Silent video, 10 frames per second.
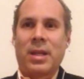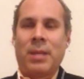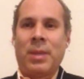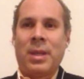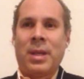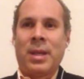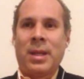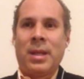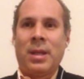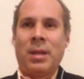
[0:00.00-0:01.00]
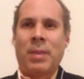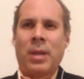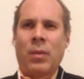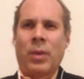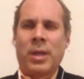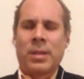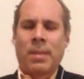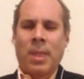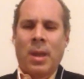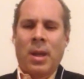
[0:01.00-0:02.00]
I mean, and in, in many ways.
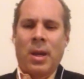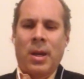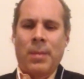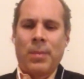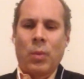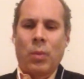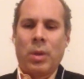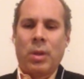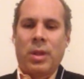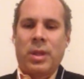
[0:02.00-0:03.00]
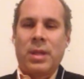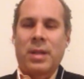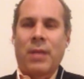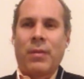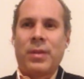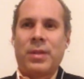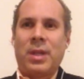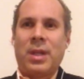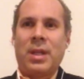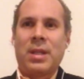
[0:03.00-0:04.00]
Um, one of the things that we've
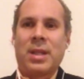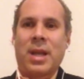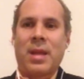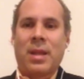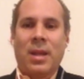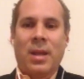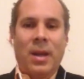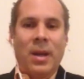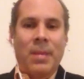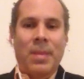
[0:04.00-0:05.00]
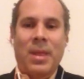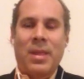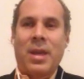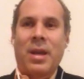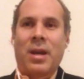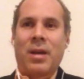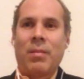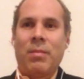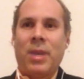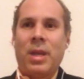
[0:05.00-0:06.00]
seen is that um, there are
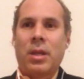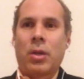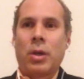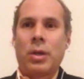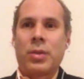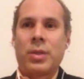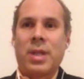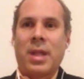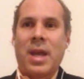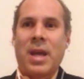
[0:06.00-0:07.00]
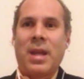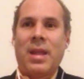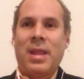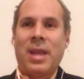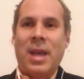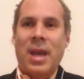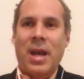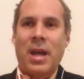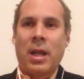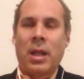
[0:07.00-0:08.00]
many countries that they
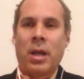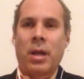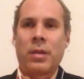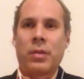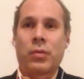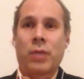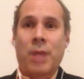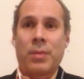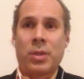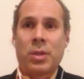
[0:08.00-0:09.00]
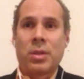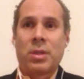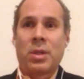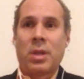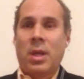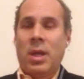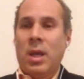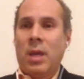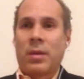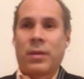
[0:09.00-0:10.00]
had a lot of disruptions
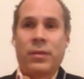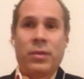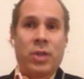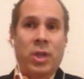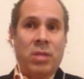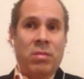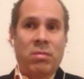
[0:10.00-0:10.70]
in their food chain.